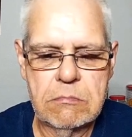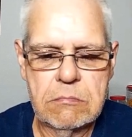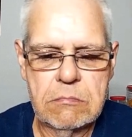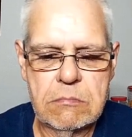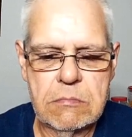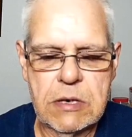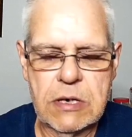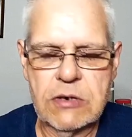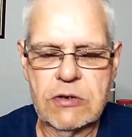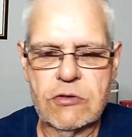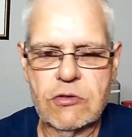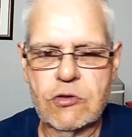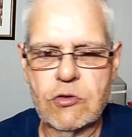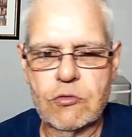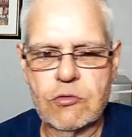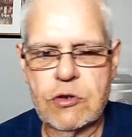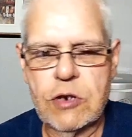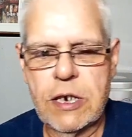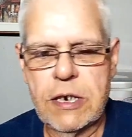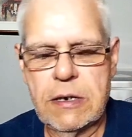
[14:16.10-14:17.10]
things are so
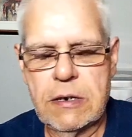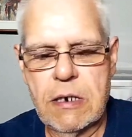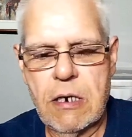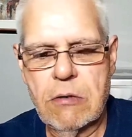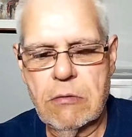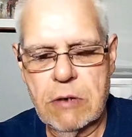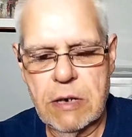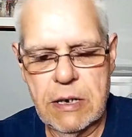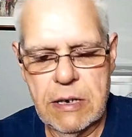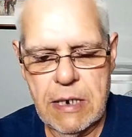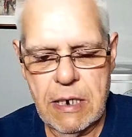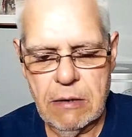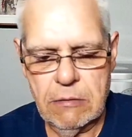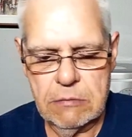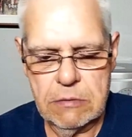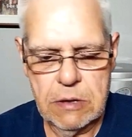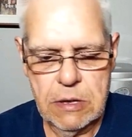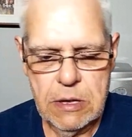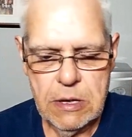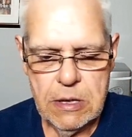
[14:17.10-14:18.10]
tight and hard to get out.
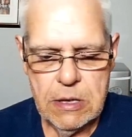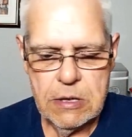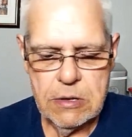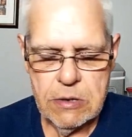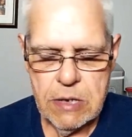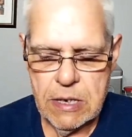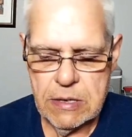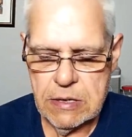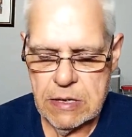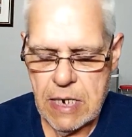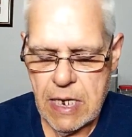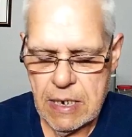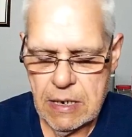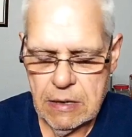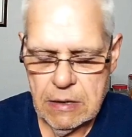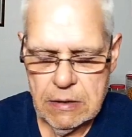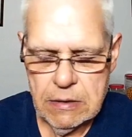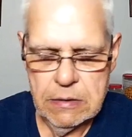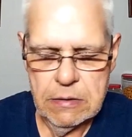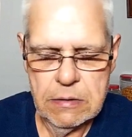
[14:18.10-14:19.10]
So it's
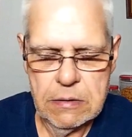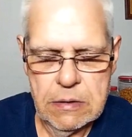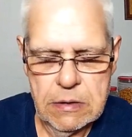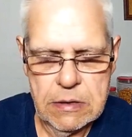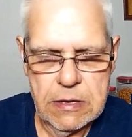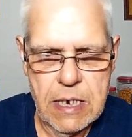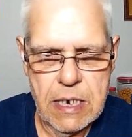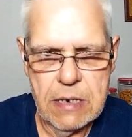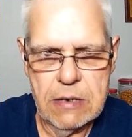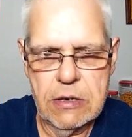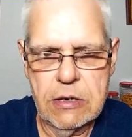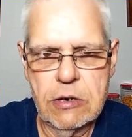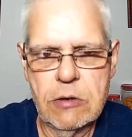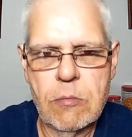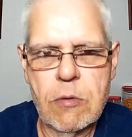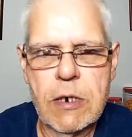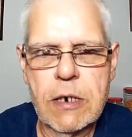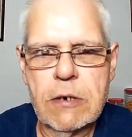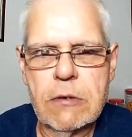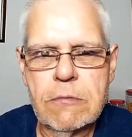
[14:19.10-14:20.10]
not a deal
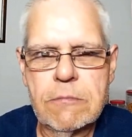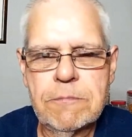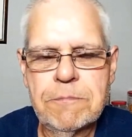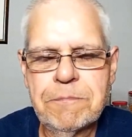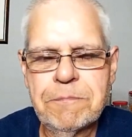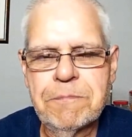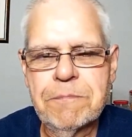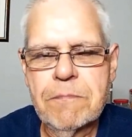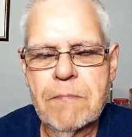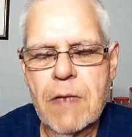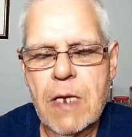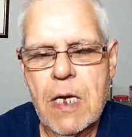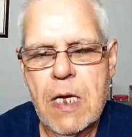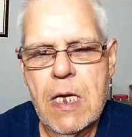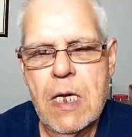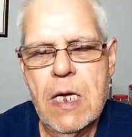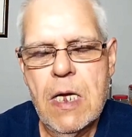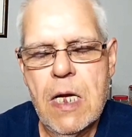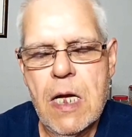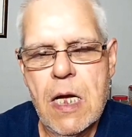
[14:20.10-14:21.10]
breaker.
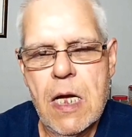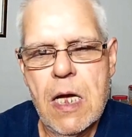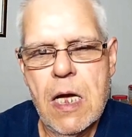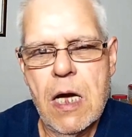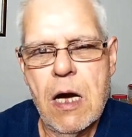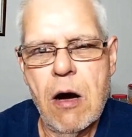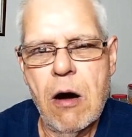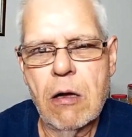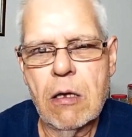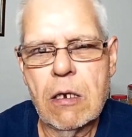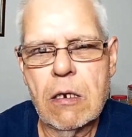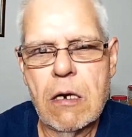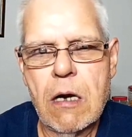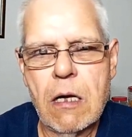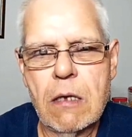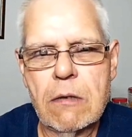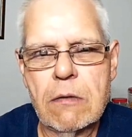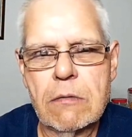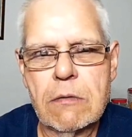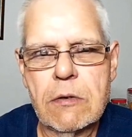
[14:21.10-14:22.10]
All in
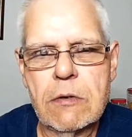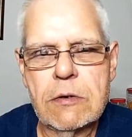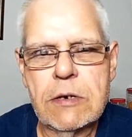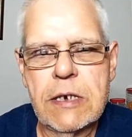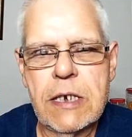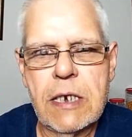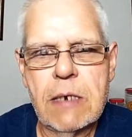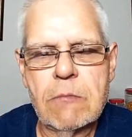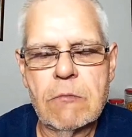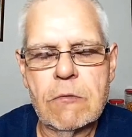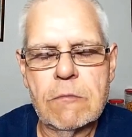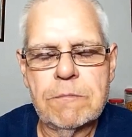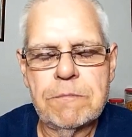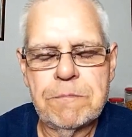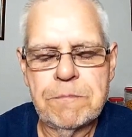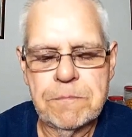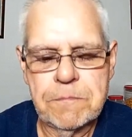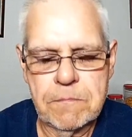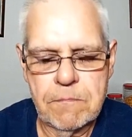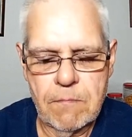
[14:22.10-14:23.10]
all, they're a good camera.
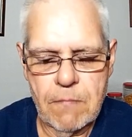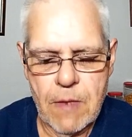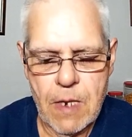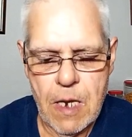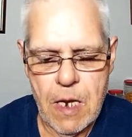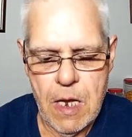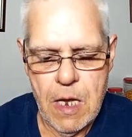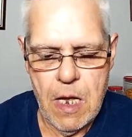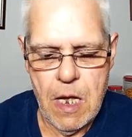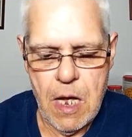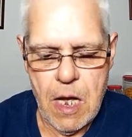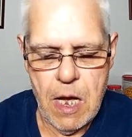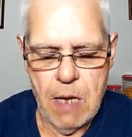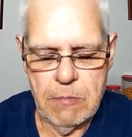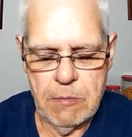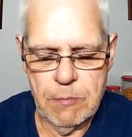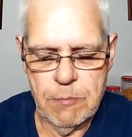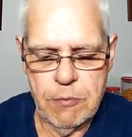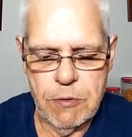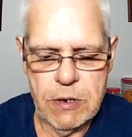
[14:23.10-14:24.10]
I'm
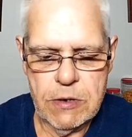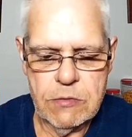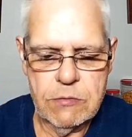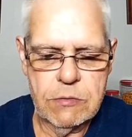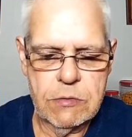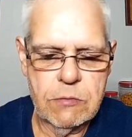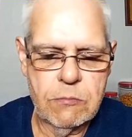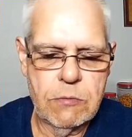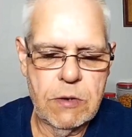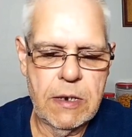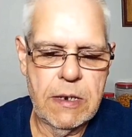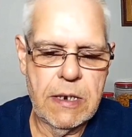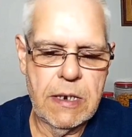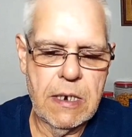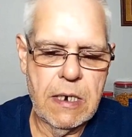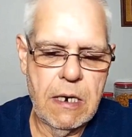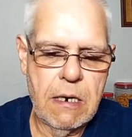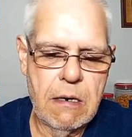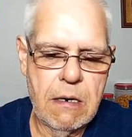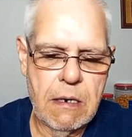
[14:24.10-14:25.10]
impressed with the way they
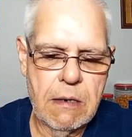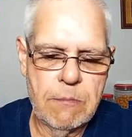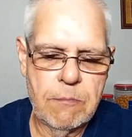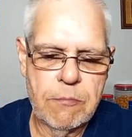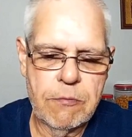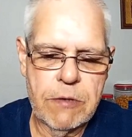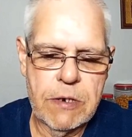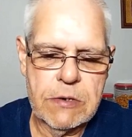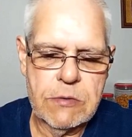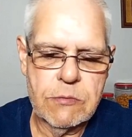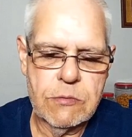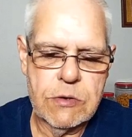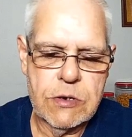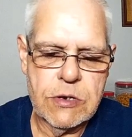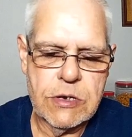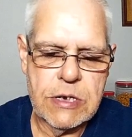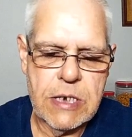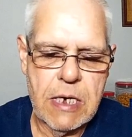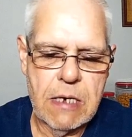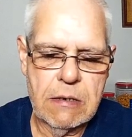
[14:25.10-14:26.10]
are. I'm impressed with the
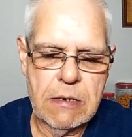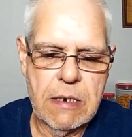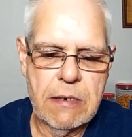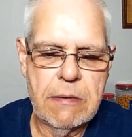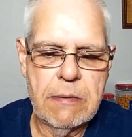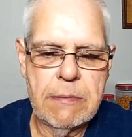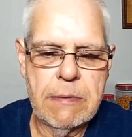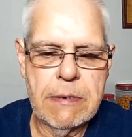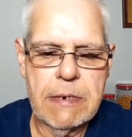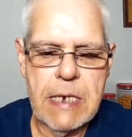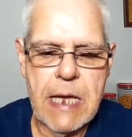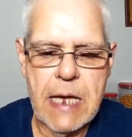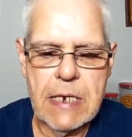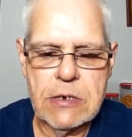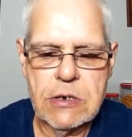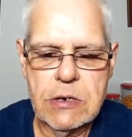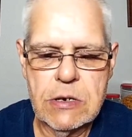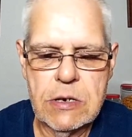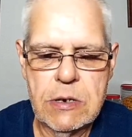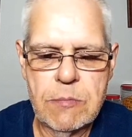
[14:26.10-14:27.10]
sound. I'm
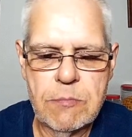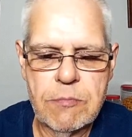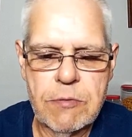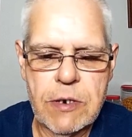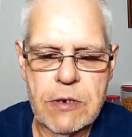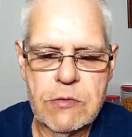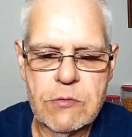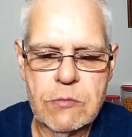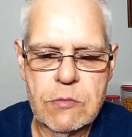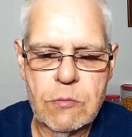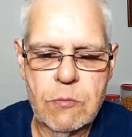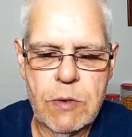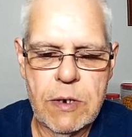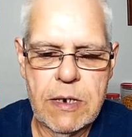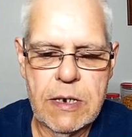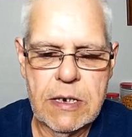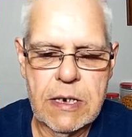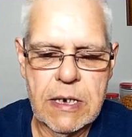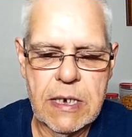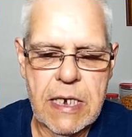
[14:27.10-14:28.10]
actually impressed with the way
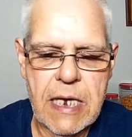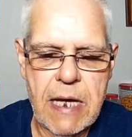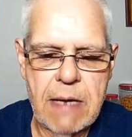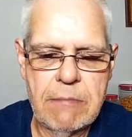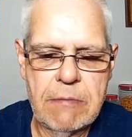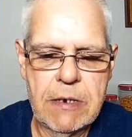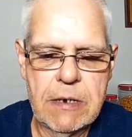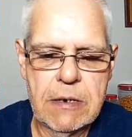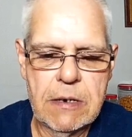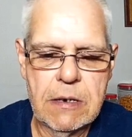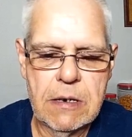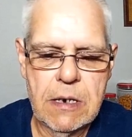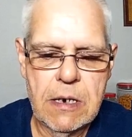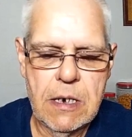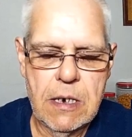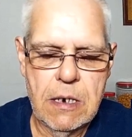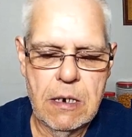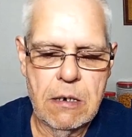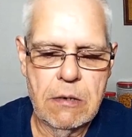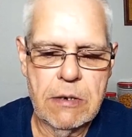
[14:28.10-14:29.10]
that the cabinet,
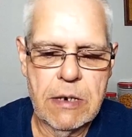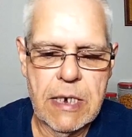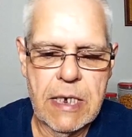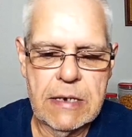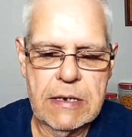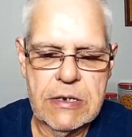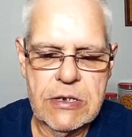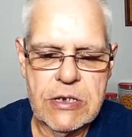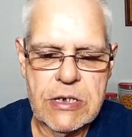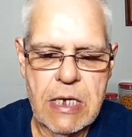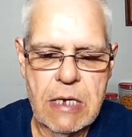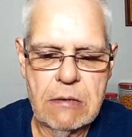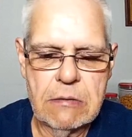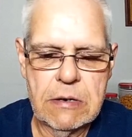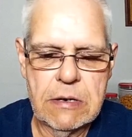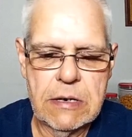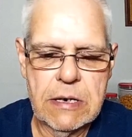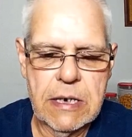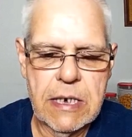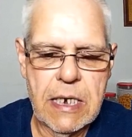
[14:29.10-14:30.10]
or you got the sound
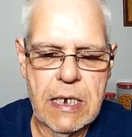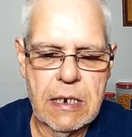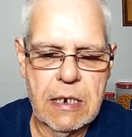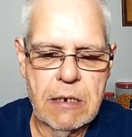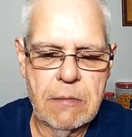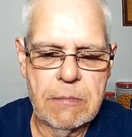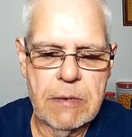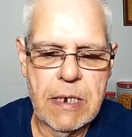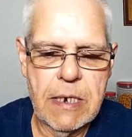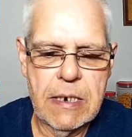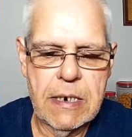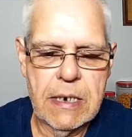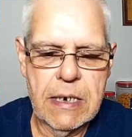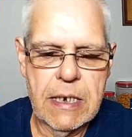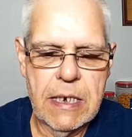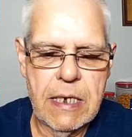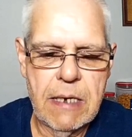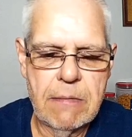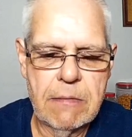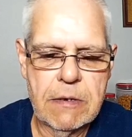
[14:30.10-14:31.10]
coming out of the
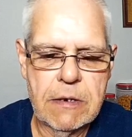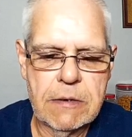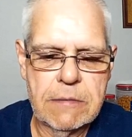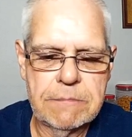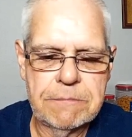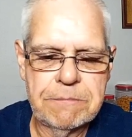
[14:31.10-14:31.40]
cabinet.